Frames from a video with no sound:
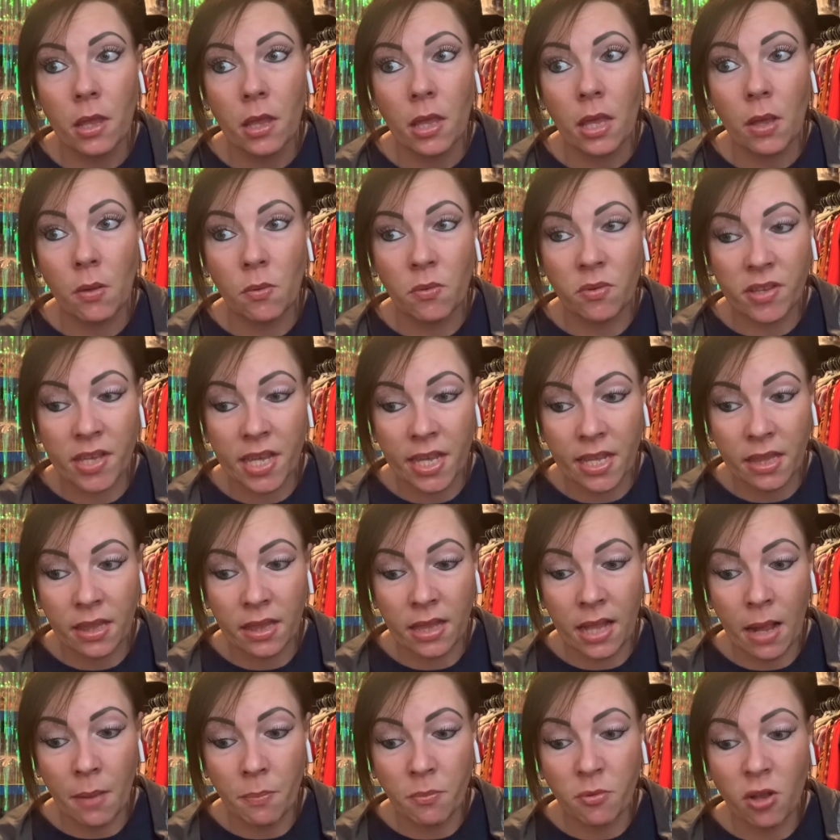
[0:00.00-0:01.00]
He was
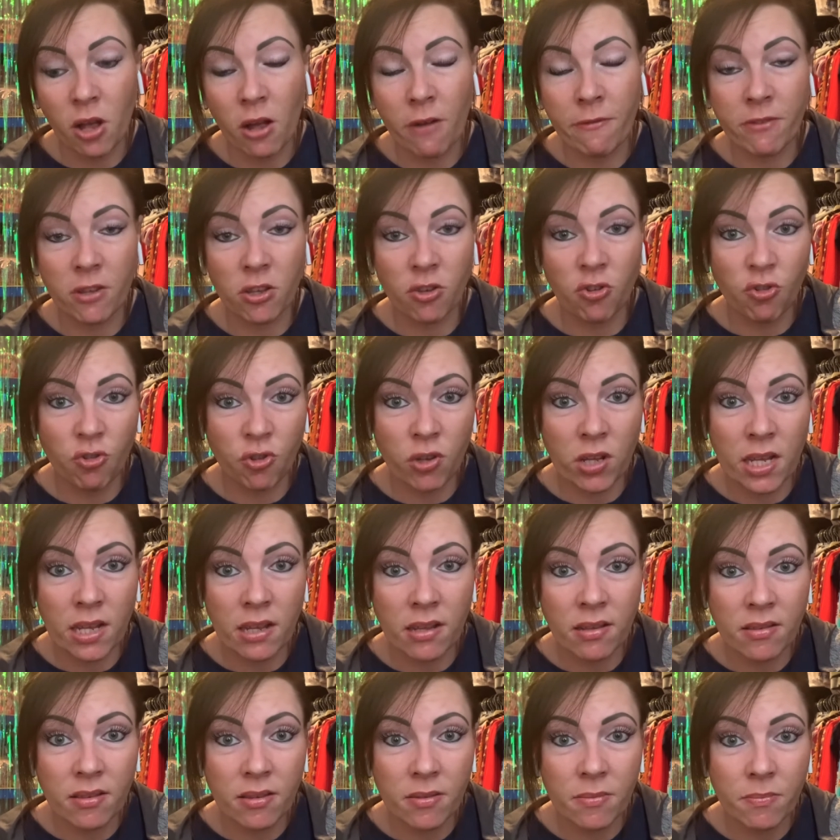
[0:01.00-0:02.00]
kidnapped off the
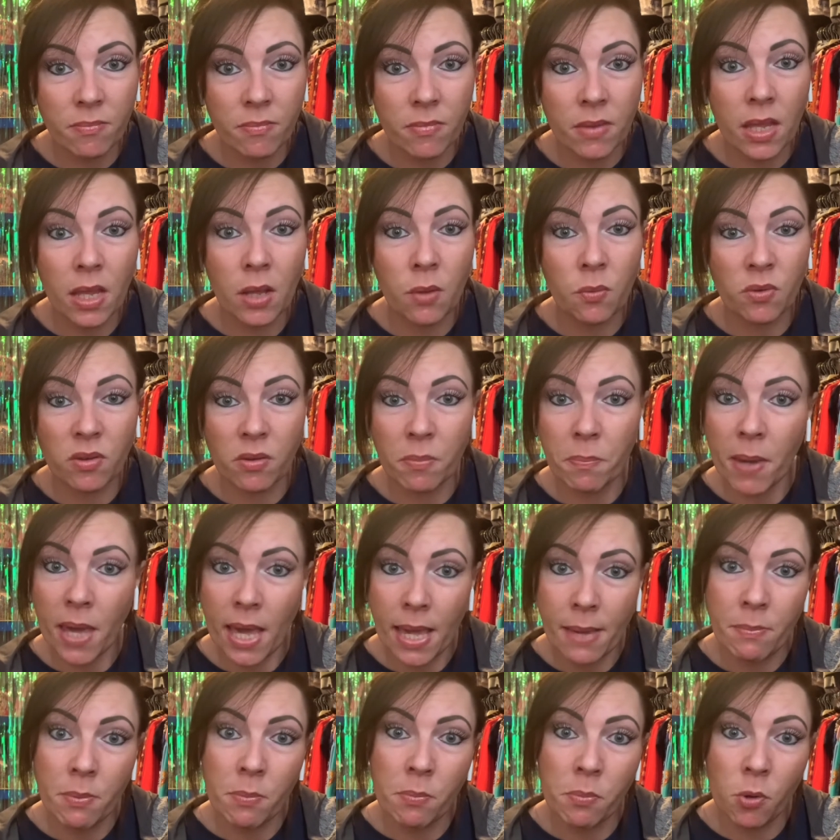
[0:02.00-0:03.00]
street. He was a
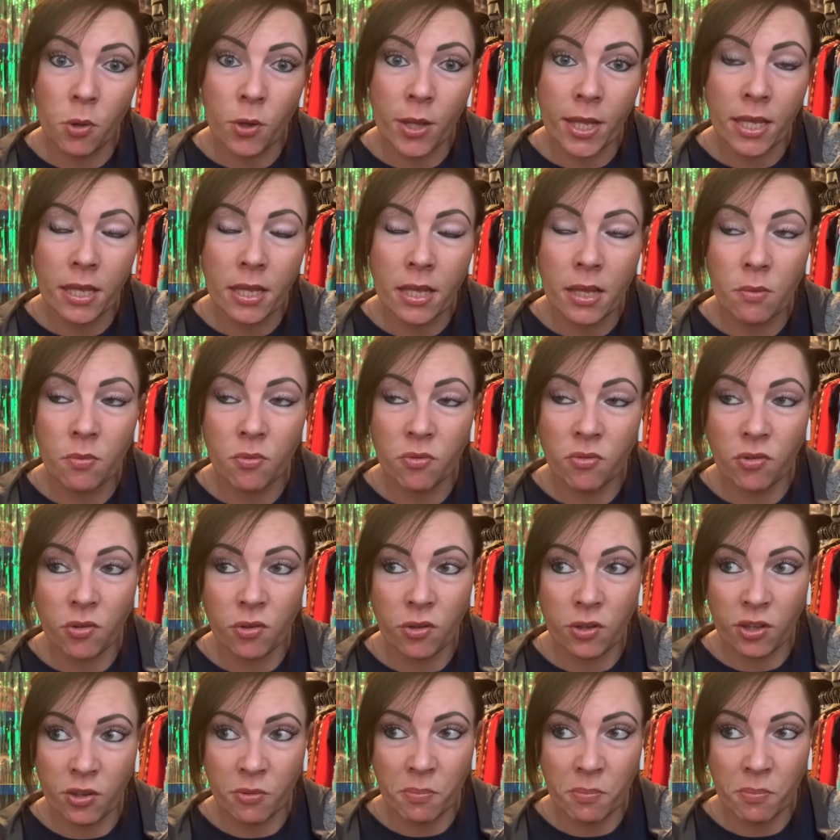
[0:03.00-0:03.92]
paper boy. He was doing his